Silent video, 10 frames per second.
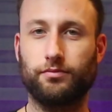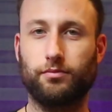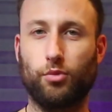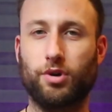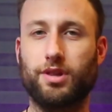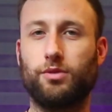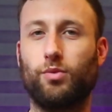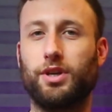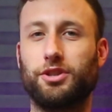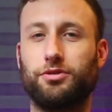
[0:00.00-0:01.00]
More than
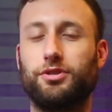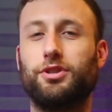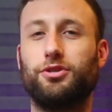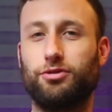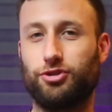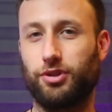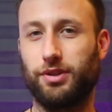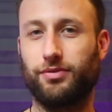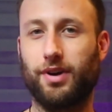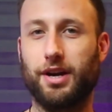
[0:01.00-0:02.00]
what you'd
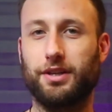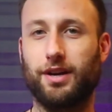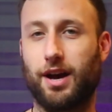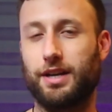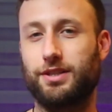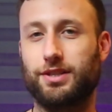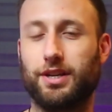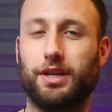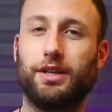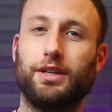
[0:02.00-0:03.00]
usually find, I'd
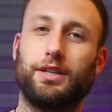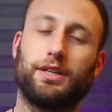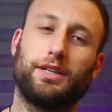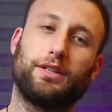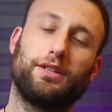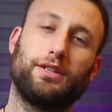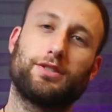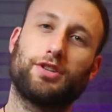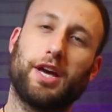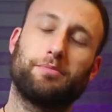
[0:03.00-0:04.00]
say, in
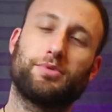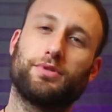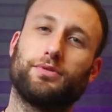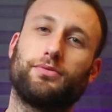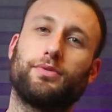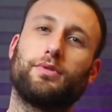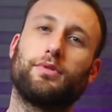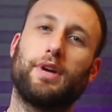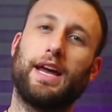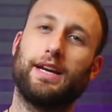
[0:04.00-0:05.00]
these types of
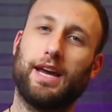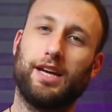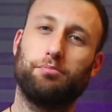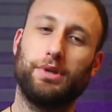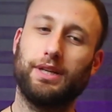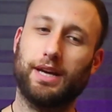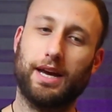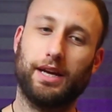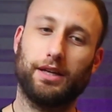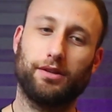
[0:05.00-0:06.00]

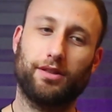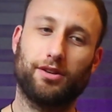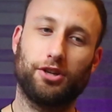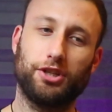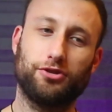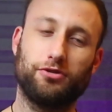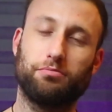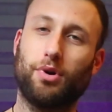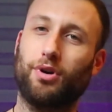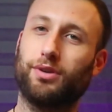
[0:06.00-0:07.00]
AABA 32
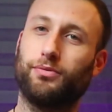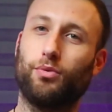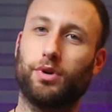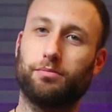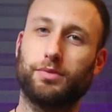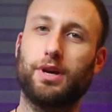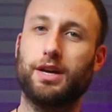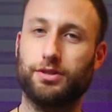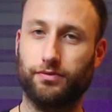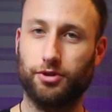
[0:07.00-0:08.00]
bar form kinds of